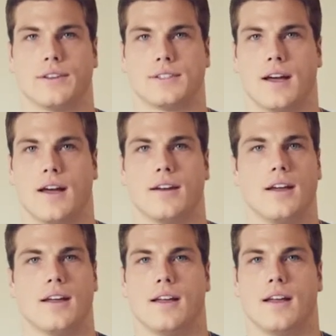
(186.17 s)
It's not
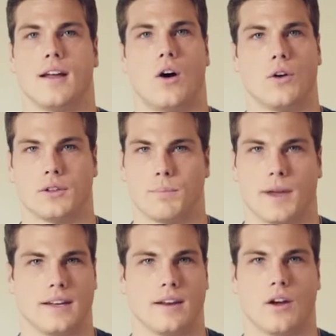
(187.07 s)
all
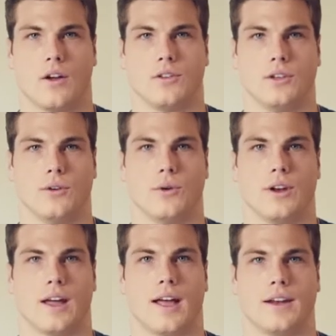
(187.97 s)
dependent on you,
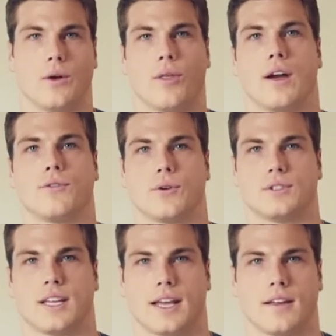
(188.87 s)
and I know that
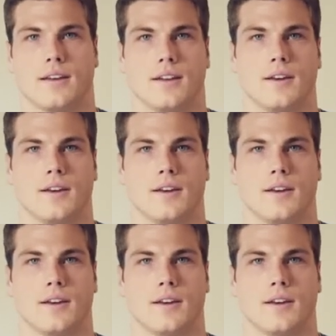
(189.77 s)
firsthand.